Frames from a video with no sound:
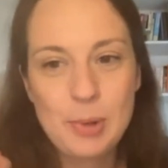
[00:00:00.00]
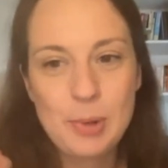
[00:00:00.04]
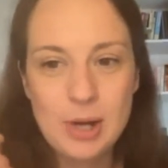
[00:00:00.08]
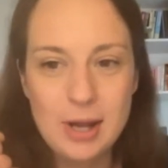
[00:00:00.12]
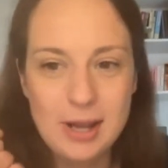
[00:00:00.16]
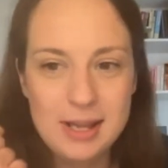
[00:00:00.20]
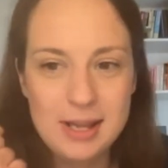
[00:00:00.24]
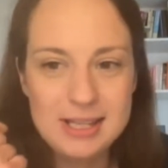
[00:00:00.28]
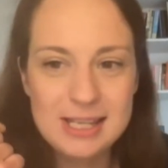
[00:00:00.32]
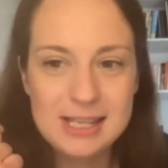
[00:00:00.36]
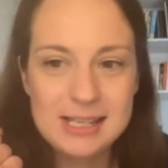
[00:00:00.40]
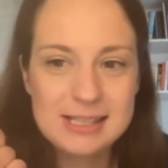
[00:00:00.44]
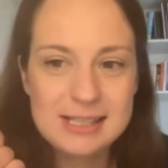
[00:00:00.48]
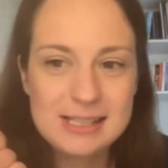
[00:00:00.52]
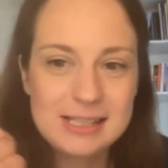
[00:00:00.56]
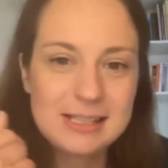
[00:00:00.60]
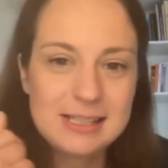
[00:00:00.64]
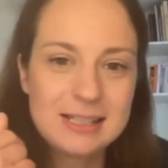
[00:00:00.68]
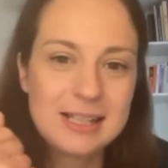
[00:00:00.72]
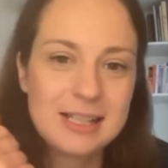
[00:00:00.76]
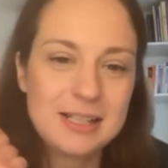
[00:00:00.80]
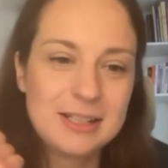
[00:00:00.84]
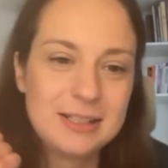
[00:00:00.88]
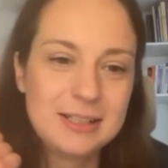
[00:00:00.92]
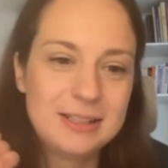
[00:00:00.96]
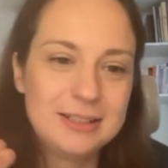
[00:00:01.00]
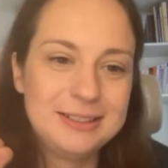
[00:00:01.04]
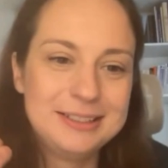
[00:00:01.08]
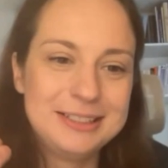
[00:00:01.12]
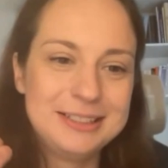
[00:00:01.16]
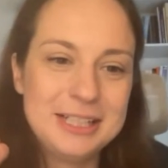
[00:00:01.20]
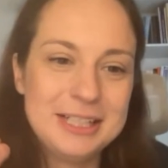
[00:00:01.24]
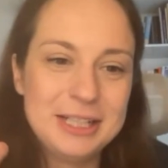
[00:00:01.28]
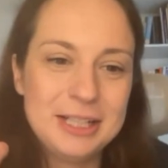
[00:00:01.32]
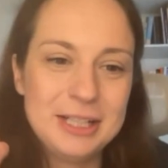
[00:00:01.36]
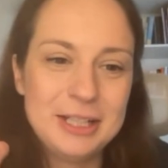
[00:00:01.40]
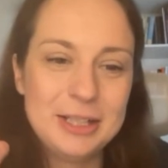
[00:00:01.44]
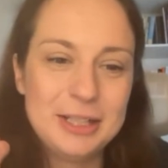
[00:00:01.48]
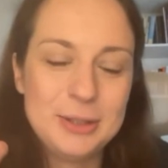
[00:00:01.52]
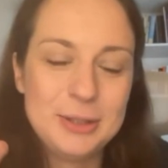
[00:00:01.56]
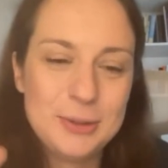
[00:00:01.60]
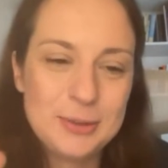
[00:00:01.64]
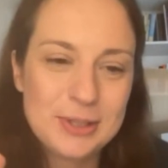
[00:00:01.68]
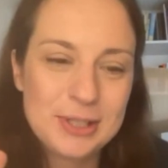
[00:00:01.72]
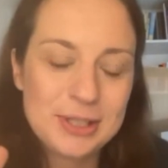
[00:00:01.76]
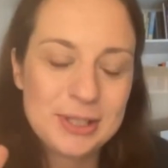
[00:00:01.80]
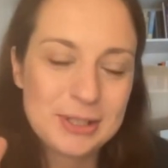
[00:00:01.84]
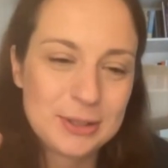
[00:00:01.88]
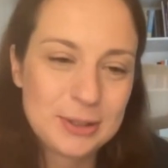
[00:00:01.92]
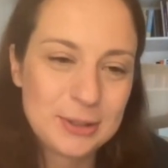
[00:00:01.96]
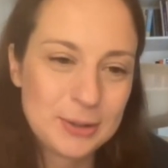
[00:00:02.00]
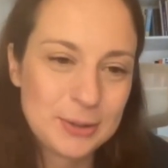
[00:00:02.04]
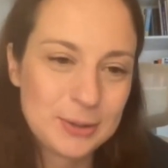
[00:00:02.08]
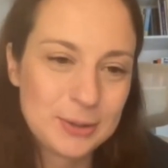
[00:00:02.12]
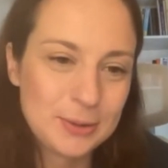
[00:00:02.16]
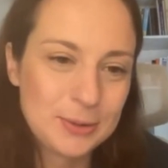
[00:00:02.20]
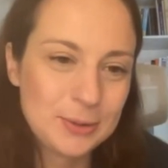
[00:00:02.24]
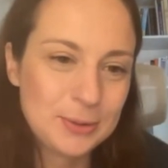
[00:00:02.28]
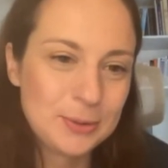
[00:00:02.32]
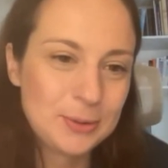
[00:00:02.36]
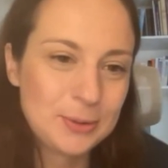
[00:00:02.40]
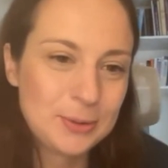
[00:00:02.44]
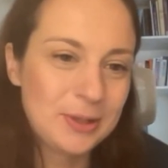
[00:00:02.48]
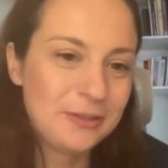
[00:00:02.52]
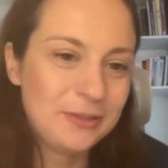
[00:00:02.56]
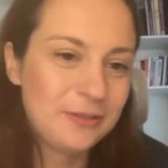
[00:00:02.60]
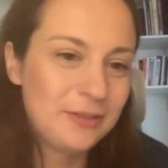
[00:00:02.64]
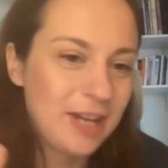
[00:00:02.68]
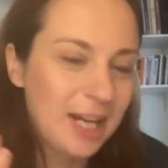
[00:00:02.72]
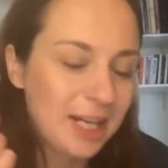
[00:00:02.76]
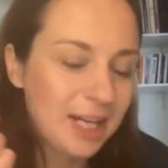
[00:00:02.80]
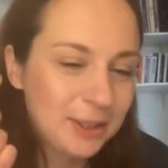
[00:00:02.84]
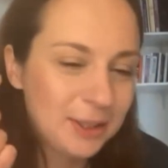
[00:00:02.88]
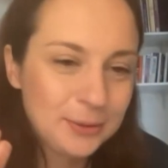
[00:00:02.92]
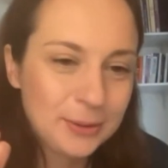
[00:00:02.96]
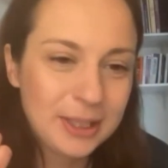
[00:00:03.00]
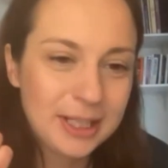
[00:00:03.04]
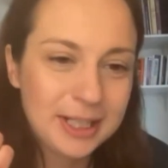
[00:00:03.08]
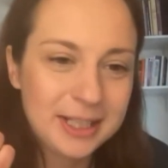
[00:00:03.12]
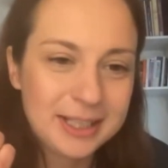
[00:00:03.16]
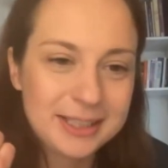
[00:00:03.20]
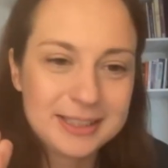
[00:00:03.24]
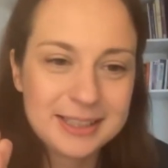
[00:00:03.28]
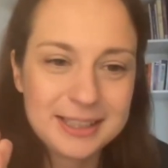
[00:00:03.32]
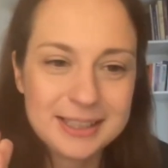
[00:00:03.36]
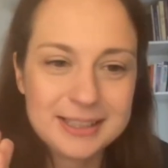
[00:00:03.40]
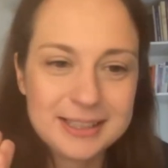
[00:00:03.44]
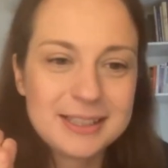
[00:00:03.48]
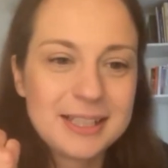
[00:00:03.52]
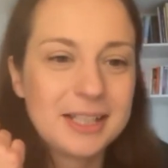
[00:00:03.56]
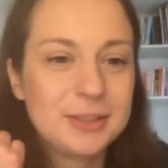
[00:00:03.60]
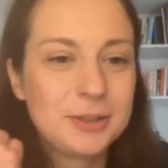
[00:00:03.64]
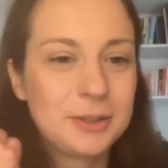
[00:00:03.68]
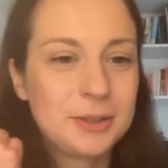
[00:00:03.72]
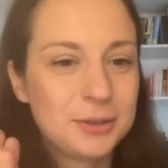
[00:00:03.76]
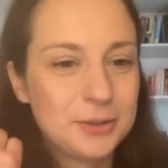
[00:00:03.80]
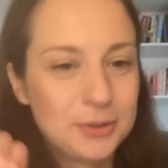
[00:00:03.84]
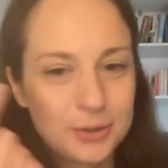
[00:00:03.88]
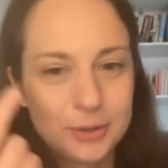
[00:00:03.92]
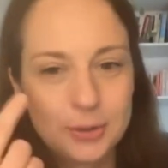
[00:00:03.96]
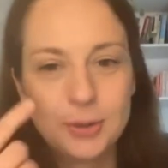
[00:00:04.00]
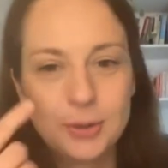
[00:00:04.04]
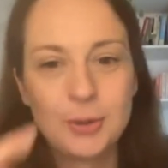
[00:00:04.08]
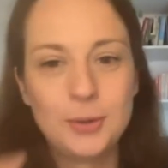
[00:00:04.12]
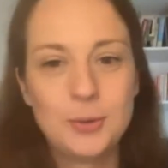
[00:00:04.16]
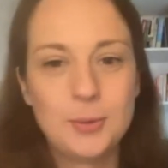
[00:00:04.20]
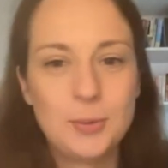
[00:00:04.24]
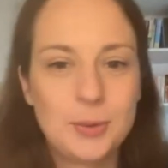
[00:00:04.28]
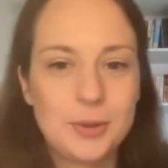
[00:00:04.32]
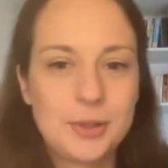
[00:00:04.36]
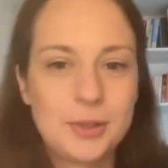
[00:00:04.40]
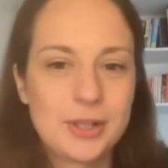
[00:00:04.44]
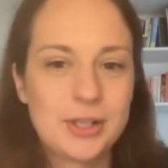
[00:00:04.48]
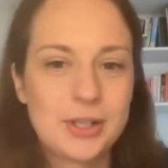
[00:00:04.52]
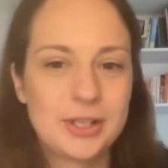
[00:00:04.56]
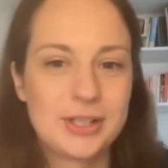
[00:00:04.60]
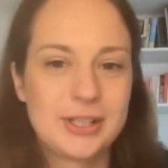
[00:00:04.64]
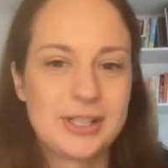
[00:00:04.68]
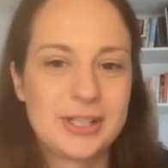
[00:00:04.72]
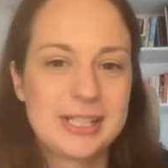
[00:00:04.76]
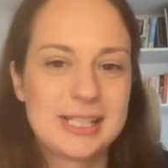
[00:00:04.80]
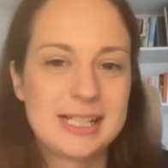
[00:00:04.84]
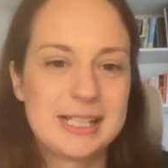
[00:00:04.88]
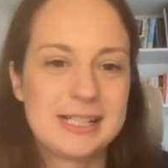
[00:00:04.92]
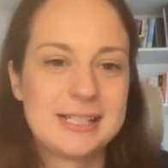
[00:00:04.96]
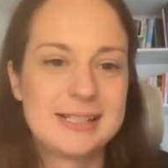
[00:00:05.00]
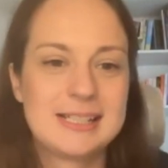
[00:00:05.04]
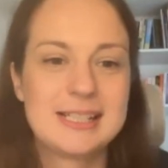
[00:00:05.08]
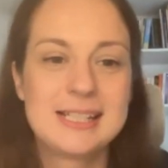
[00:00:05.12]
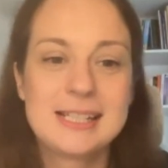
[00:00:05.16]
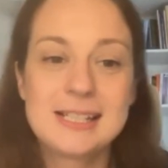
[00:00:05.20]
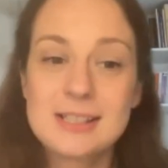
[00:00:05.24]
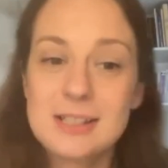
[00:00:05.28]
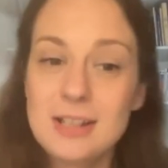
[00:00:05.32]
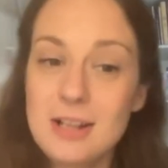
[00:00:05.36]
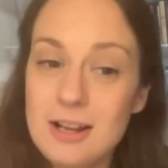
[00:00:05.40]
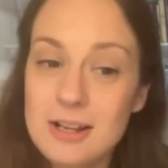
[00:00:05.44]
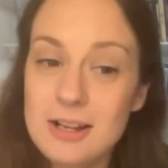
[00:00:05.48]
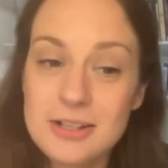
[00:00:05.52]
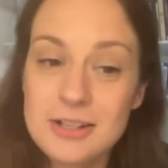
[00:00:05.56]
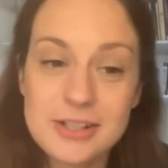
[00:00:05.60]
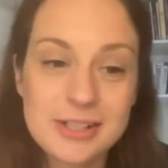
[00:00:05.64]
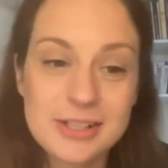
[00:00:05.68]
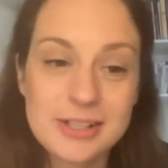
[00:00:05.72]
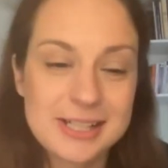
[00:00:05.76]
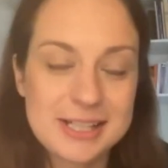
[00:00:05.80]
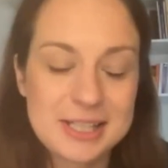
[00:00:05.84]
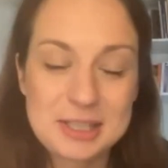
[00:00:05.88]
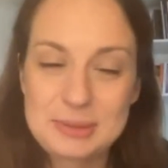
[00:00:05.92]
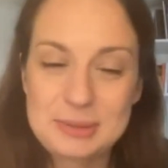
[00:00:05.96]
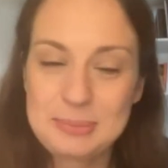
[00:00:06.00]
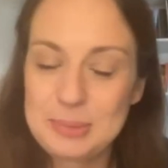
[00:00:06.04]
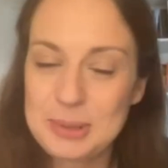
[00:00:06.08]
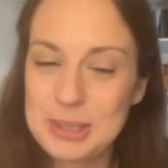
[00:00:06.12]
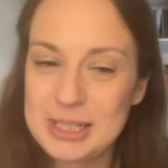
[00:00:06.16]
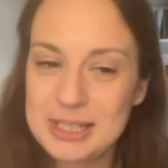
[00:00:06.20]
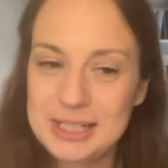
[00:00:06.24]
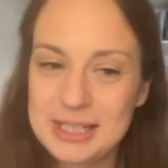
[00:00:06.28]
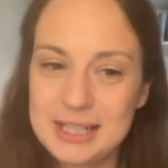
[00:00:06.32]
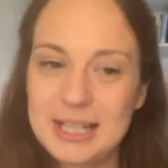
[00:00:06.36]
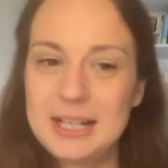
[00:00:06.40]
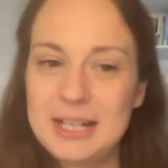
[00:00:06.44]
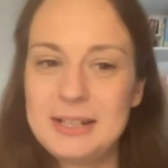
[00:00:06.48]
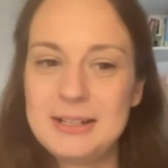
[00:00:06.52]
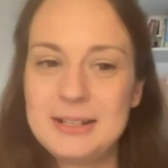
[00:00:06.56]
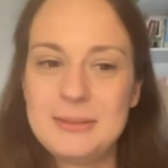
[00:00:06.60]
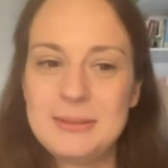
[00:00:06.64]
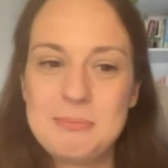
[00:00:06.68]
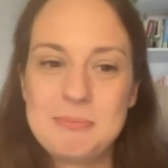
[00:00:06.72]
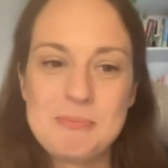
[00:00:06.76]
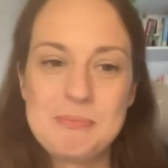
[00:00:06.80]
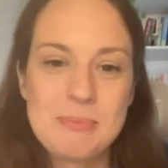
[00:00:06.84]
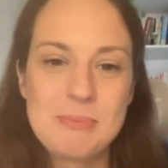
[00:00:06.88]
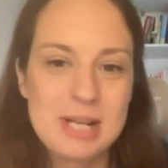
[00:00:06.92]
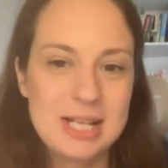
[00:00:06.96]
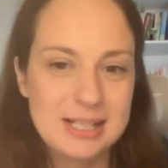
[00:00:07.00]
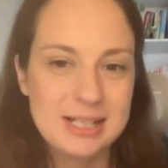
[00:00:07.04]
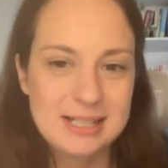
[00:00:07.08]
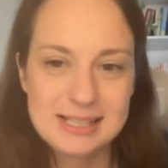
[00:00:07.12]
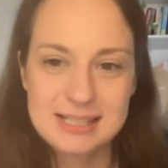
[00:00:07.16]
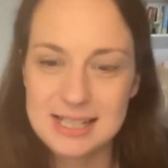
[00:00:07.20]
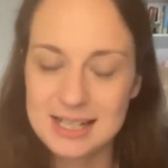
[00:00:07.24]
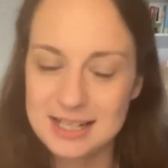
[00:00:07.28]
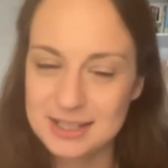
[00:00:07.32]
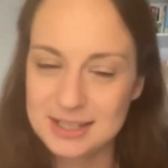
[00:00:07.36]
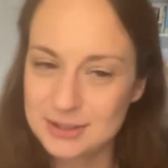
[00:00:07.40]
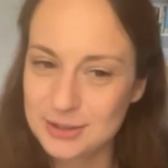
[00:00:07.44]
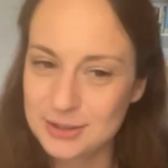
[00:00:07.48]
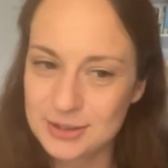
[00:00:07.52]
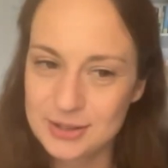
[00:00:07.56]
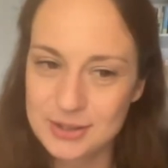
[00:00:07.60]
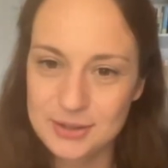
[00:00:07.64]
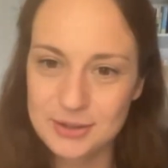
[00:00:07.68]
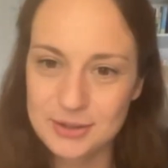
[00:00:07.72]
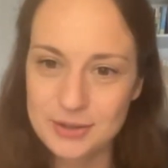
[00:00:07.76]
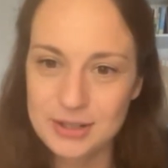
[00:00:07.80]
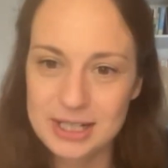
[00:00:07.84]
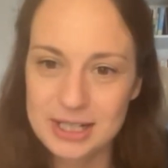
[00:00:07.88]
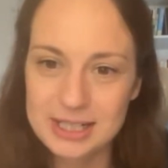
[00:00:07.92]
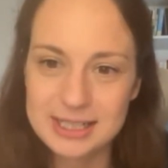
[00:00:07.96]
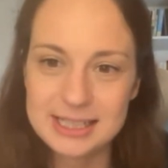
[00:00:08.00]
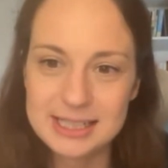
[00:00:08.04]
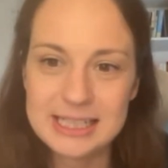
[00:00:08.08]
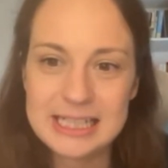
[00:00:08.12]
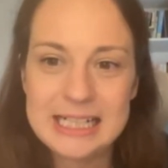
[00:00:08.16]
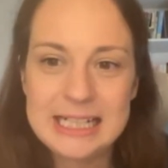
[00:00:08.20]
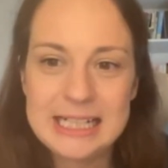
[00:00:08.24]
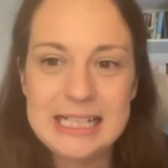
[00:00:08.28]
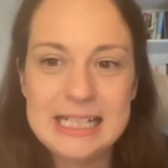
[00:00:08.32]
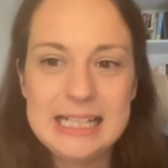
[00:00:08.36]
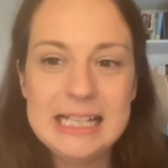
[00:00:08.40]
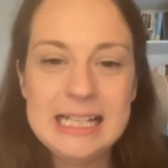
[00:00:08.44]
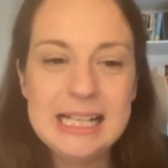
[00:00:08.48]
process it, and use it to evaluate and then control workers. And this logic is spreading in many sectors already.